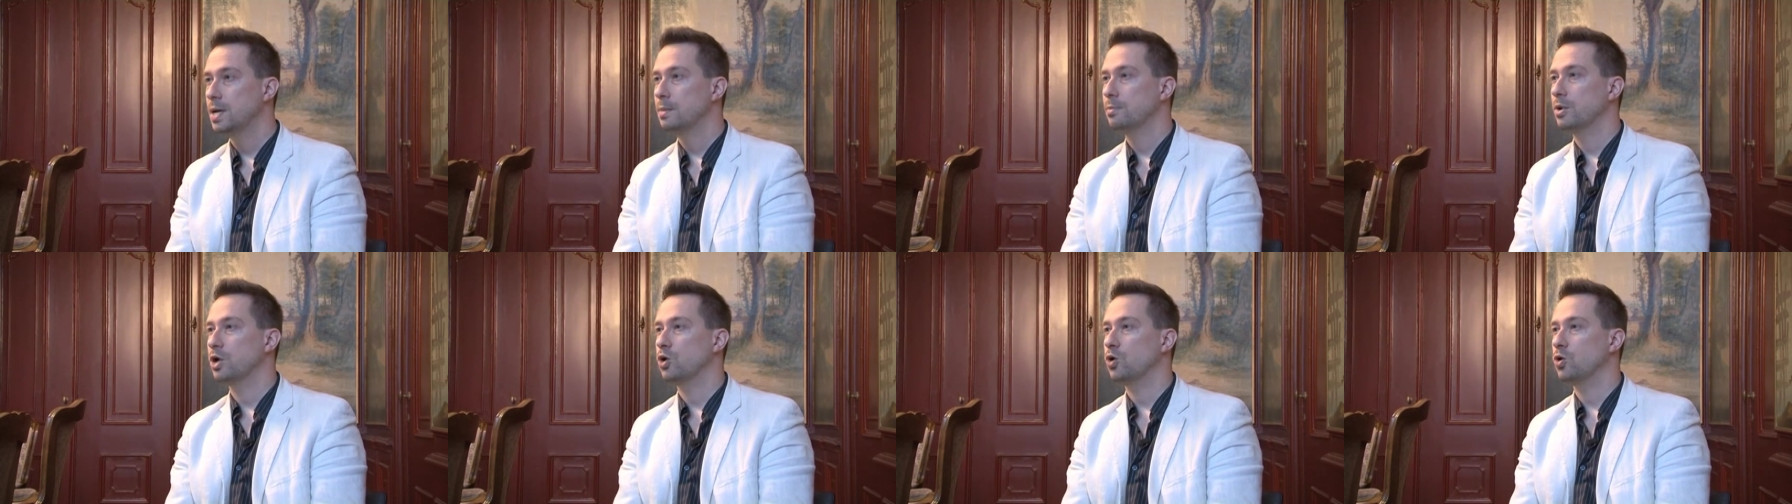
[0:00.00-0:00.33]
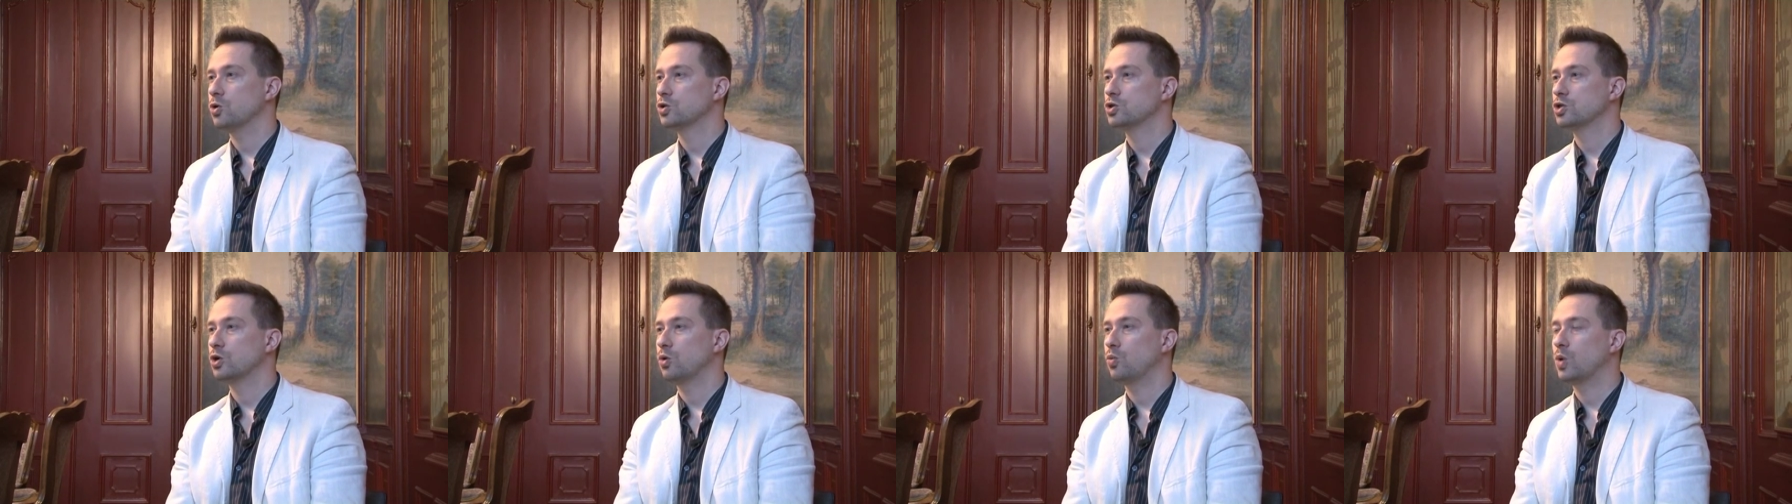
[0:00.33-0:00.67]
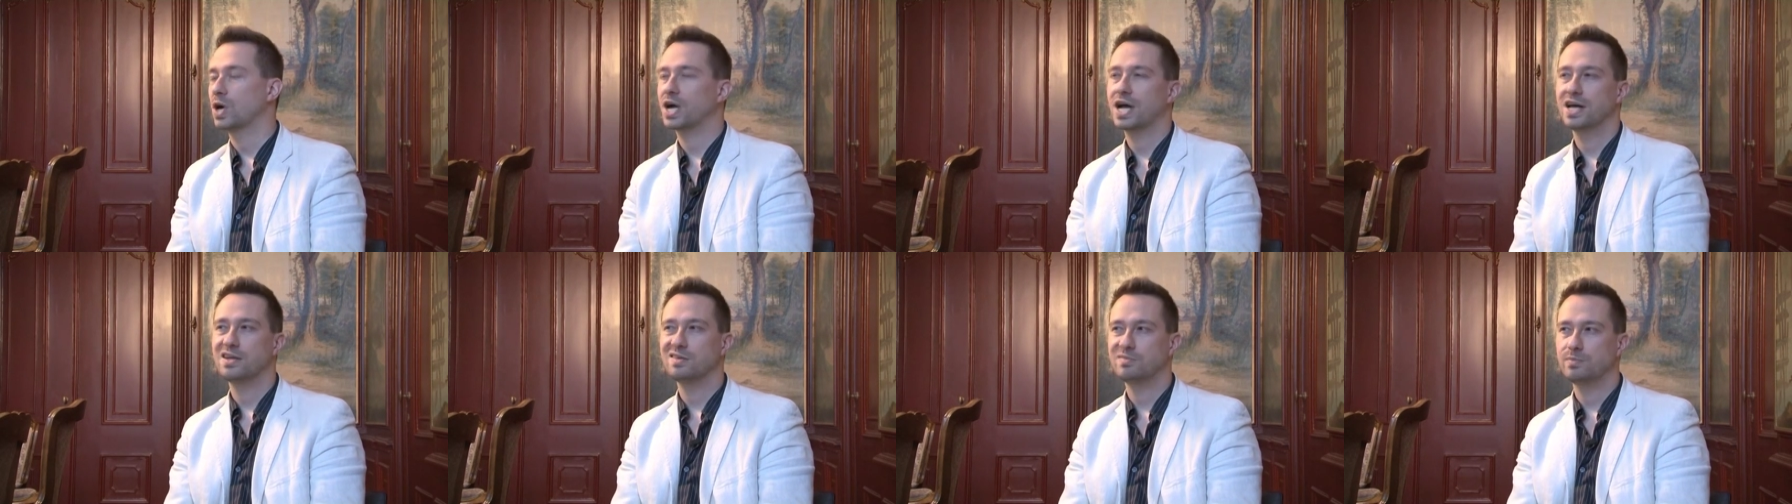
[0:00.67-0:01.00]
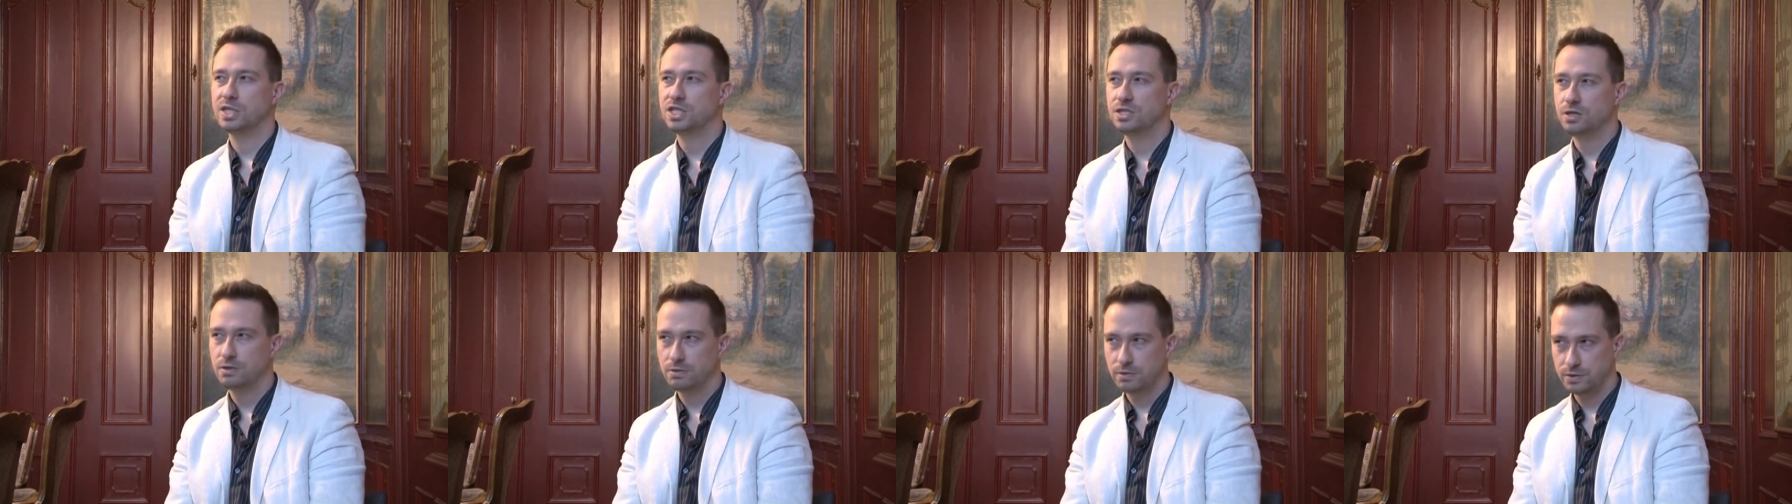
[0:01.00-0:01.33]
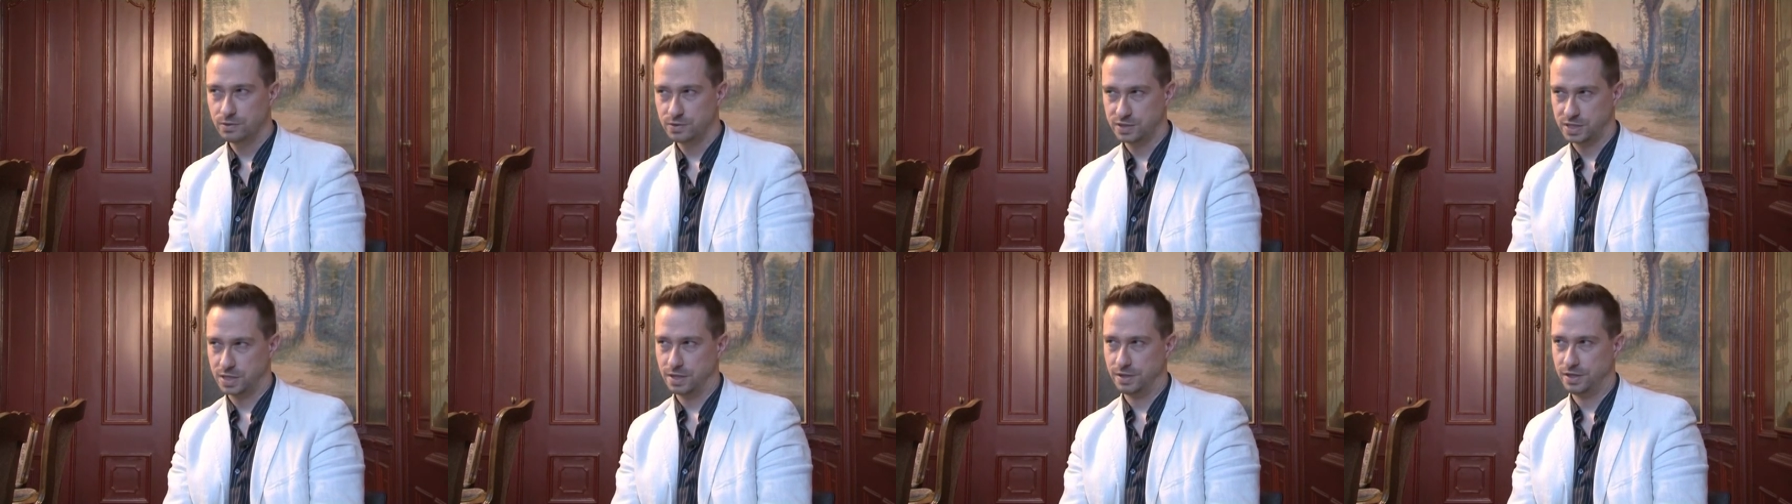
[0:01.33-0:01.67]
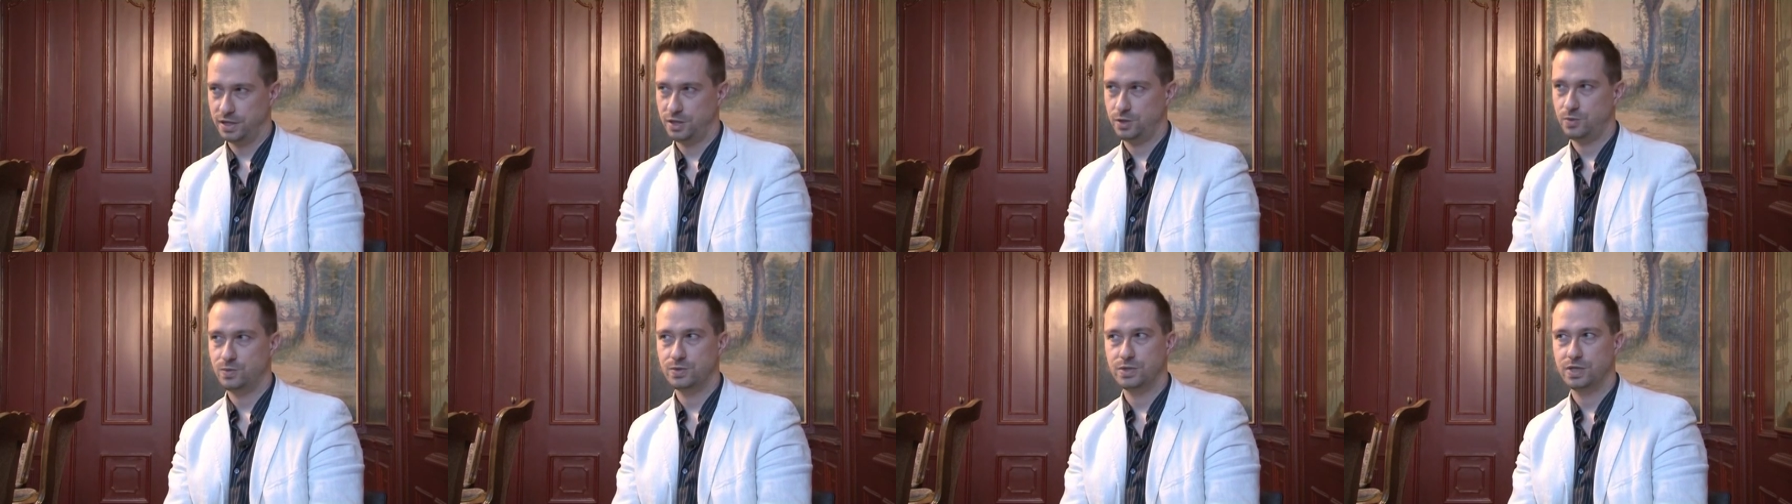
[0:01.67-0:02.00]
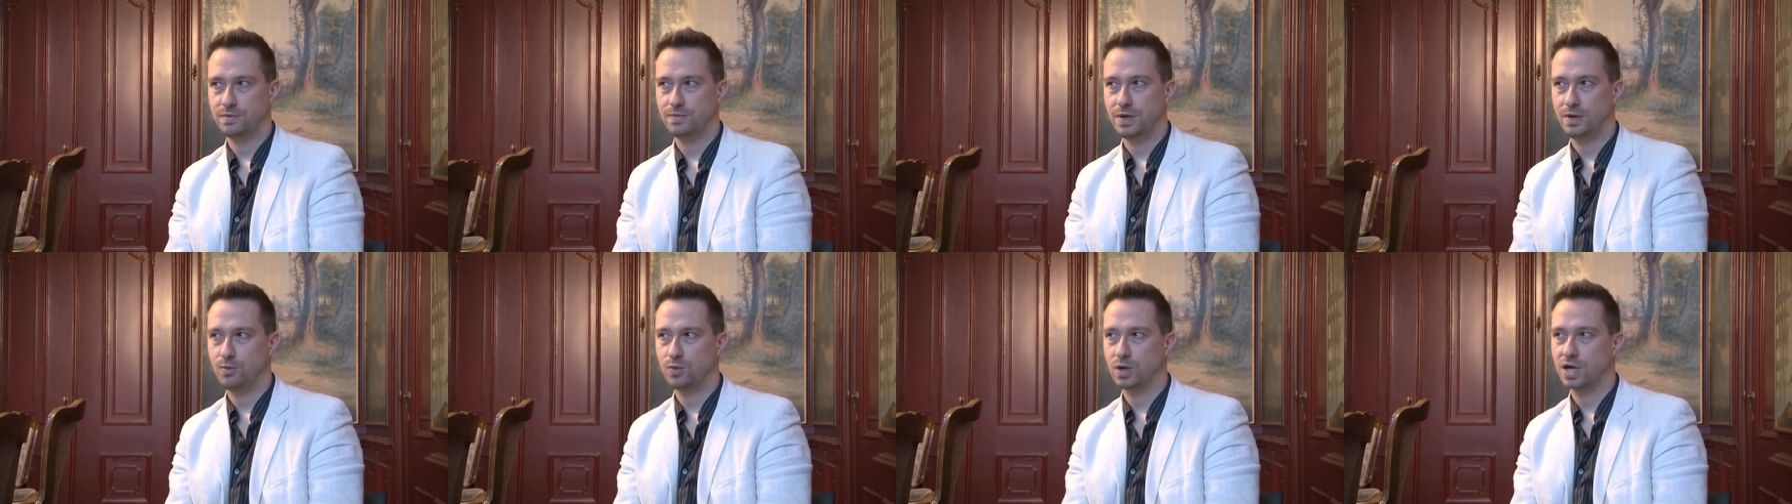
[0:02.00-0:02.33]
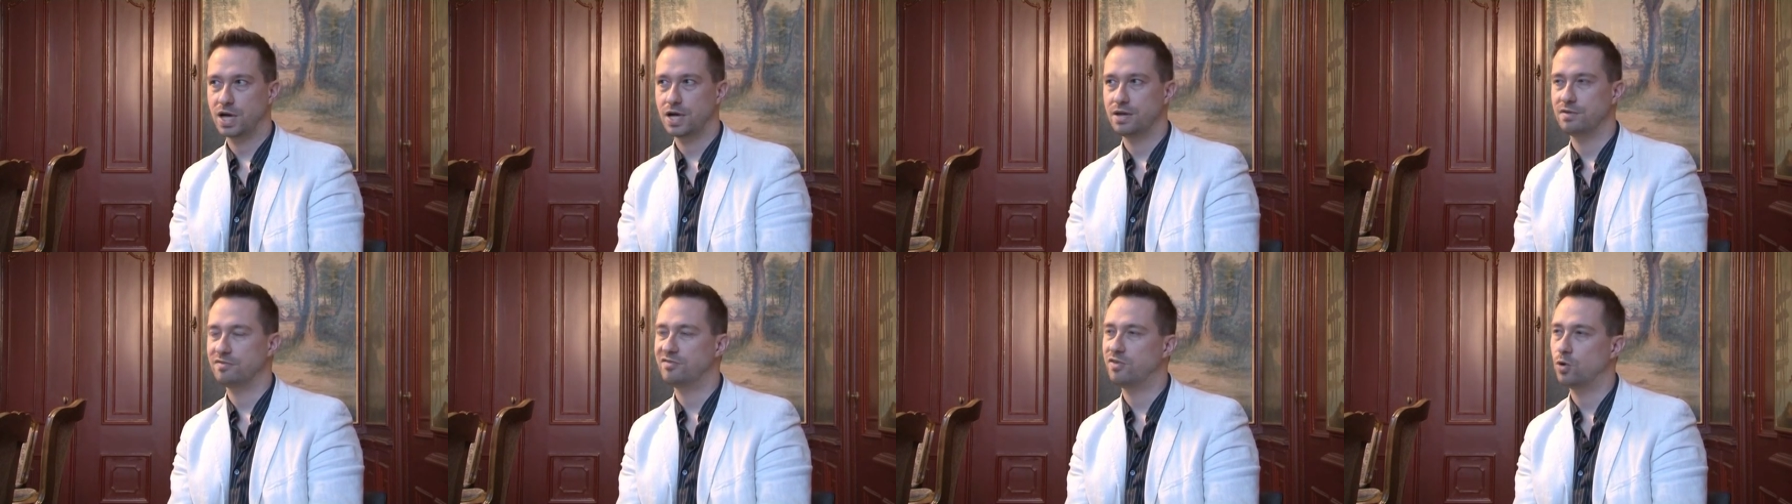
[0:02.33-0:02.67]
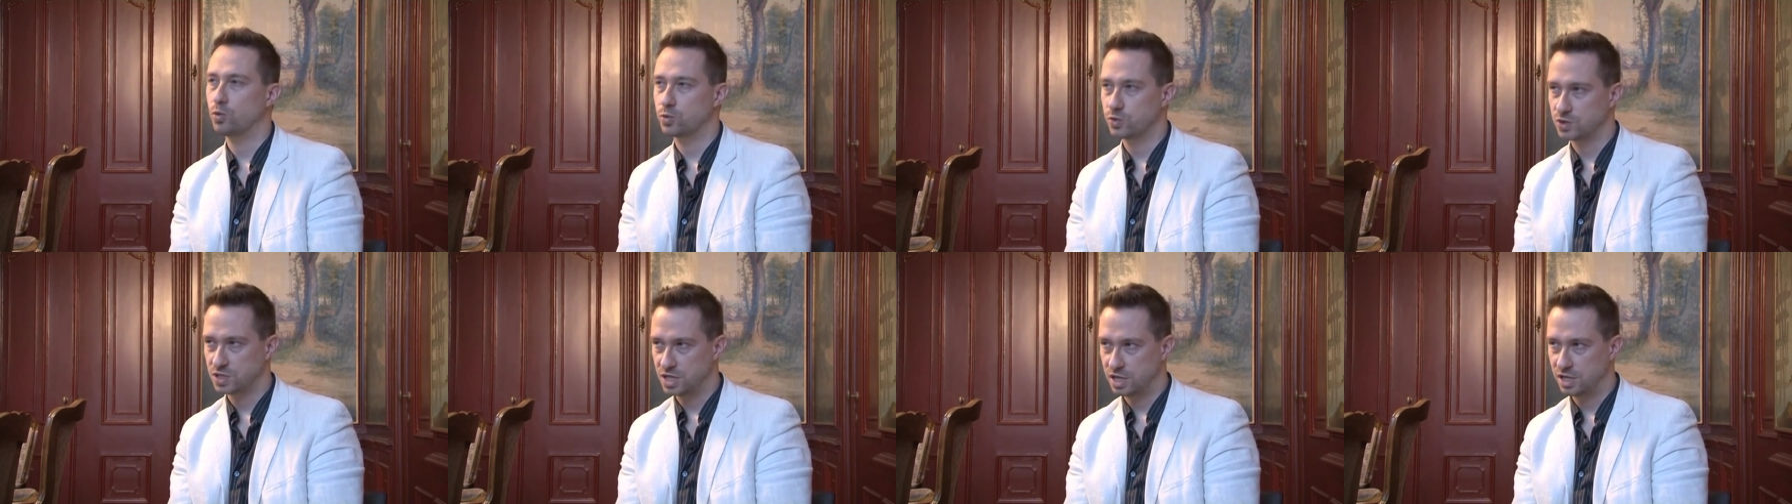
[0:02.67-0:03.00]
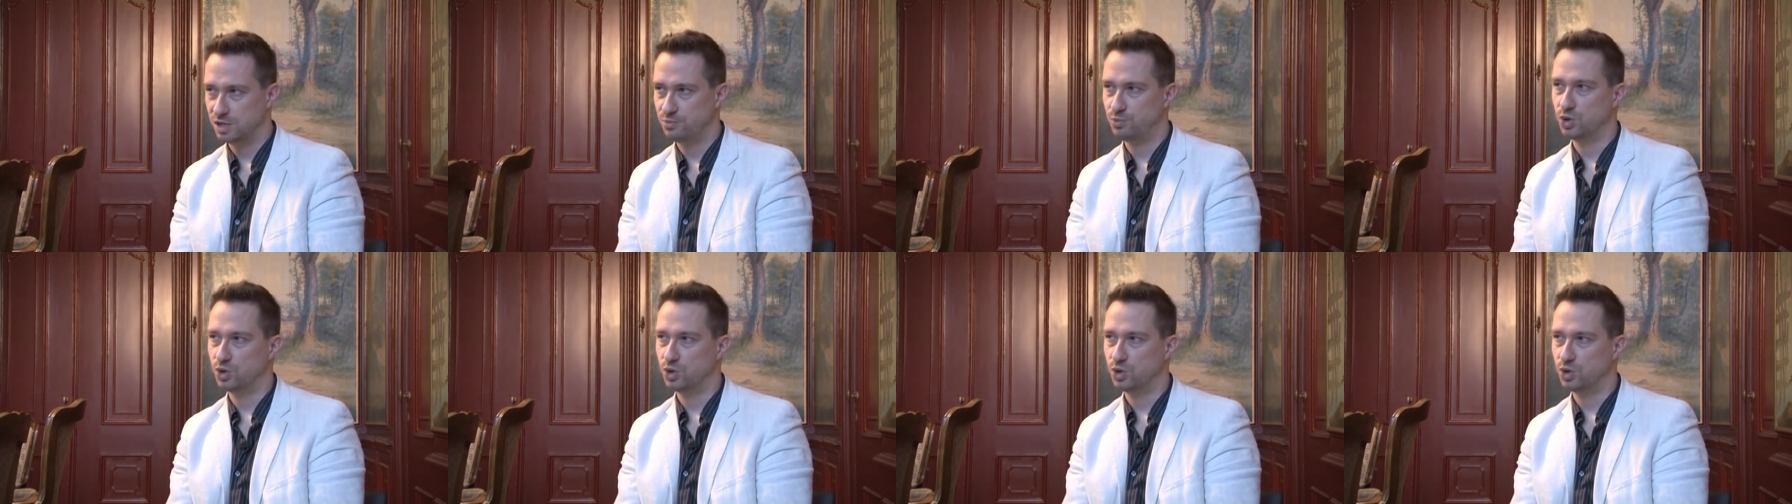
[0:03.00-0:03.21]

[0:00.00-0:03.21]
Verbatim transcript: but also what kind of materials are they using, right? What kind of photos are they